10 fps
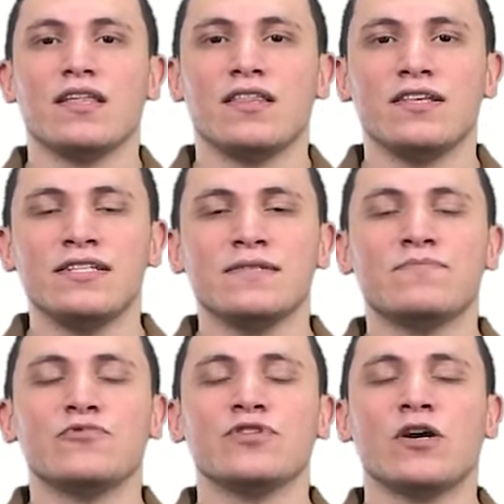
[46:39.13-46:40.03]
This is
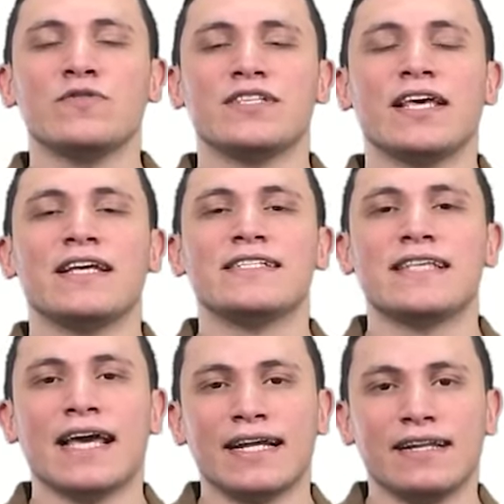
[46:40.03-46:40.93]
pronounced
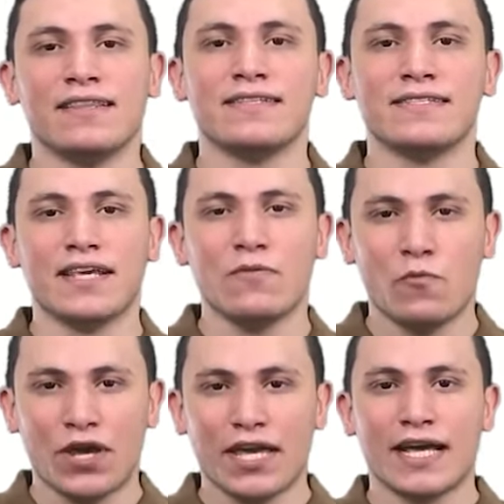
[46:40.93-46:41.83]
exactly the same
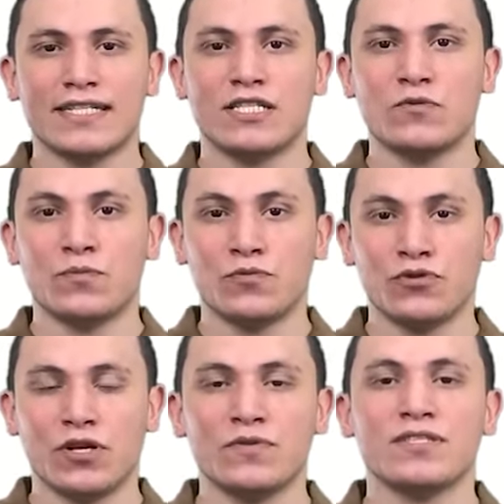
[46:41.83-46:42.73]
way as you would
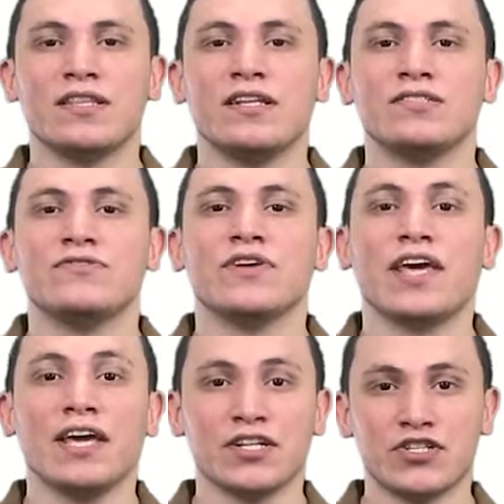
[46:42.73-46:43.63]
pronounce the letter
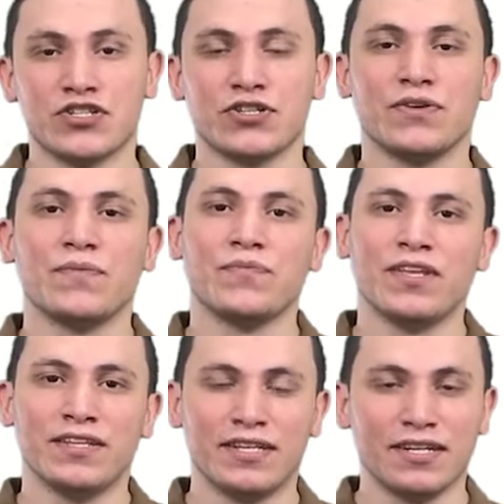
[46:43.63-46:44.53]
H
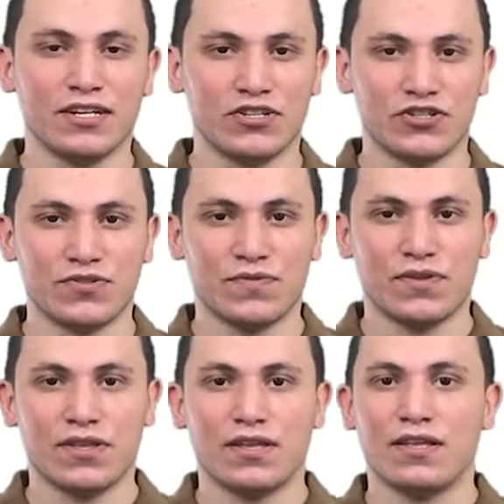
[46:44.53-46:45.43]
in English.
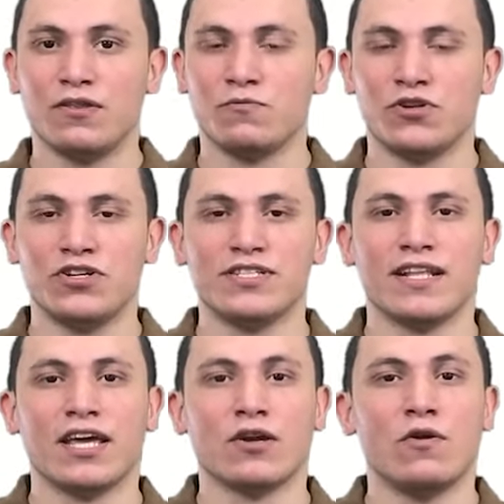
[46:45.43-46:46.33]
In words
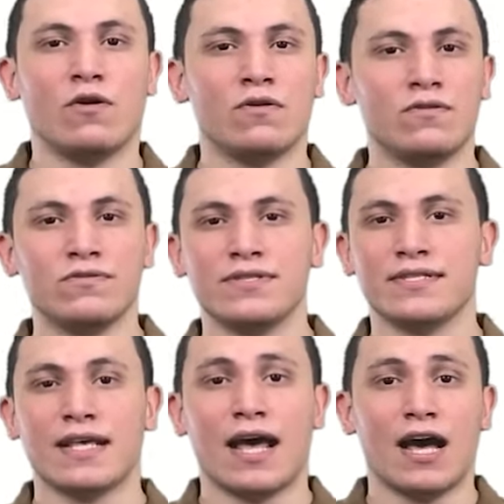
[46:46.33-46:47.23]
like horse,
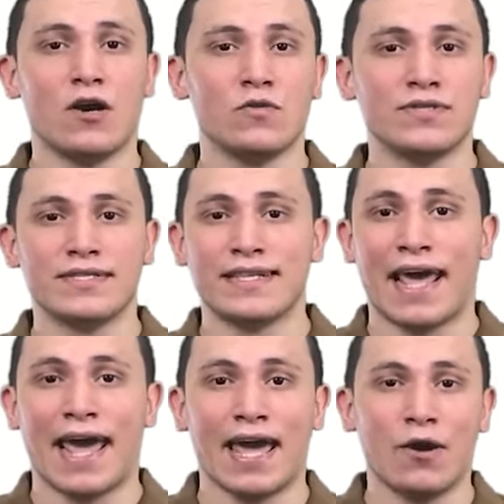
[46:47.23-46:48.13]
house,
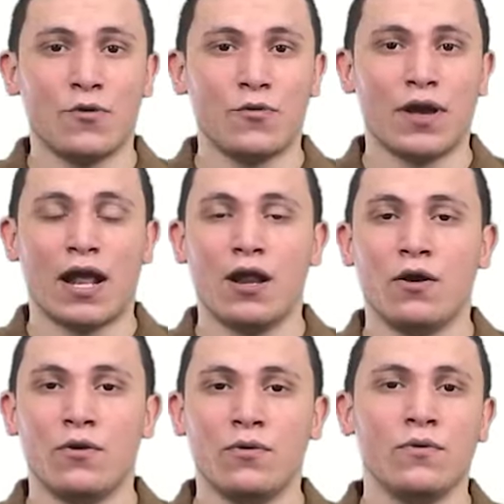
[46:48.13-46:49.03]
how,
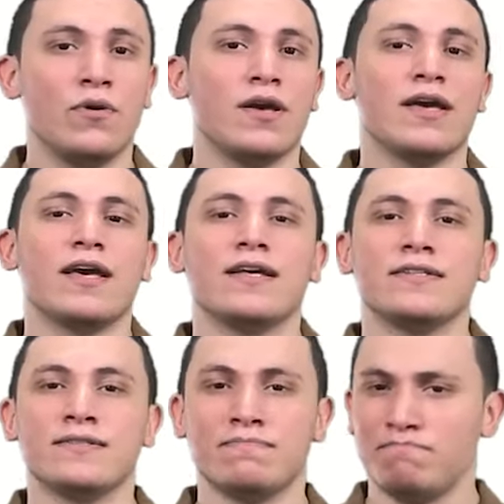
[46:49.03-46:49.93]
hello,
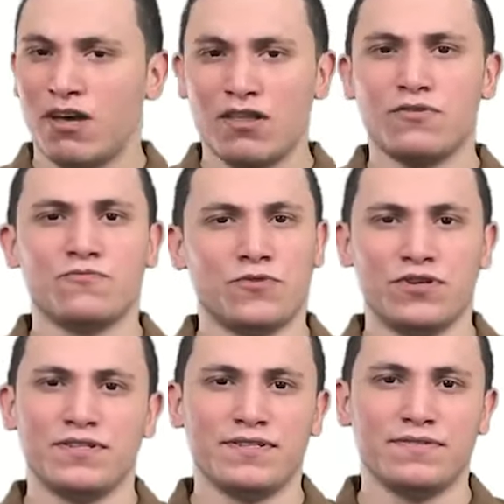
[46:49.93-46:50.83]
and other
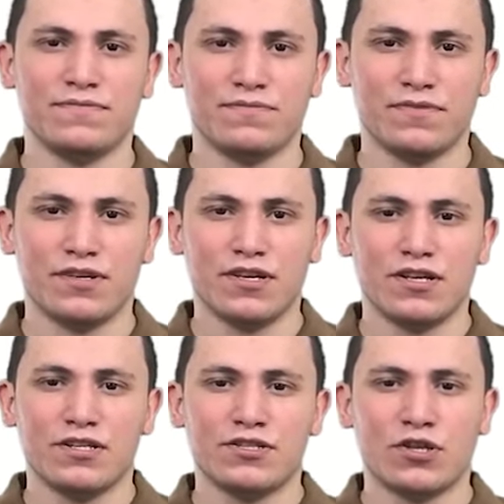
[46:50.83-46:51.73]
words.
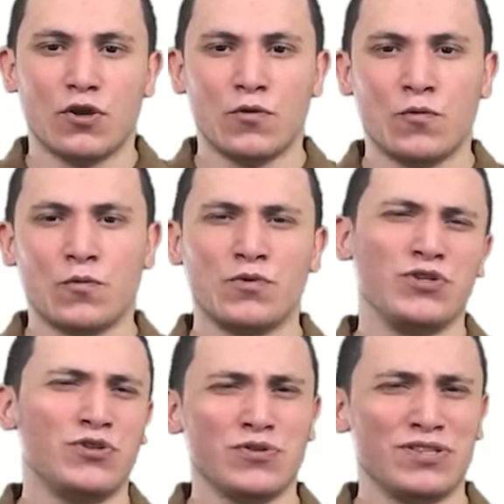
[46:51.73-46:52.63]
So we
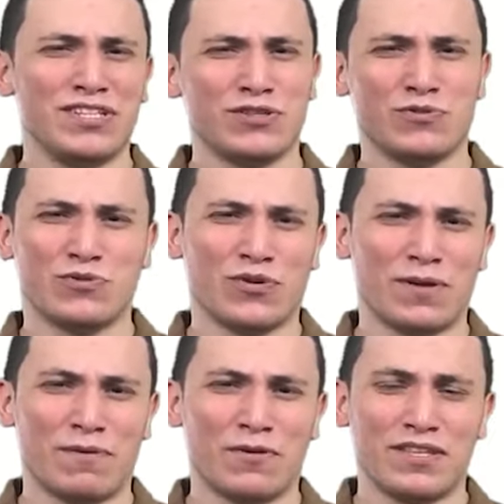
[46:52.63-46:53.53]
don't need to talk
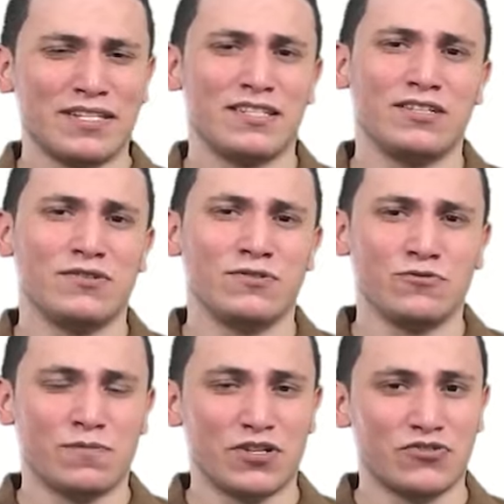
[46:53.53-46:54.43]
about this letter too
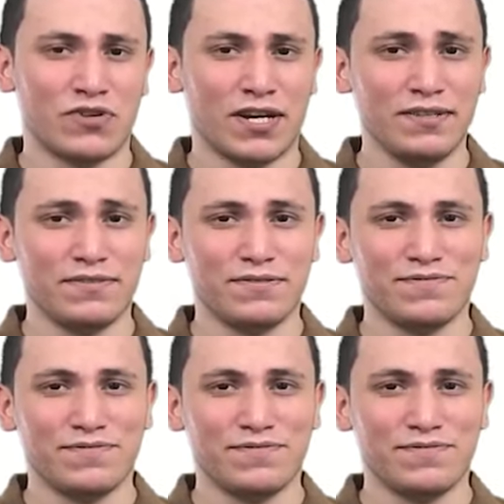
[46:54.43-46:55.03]
much, right?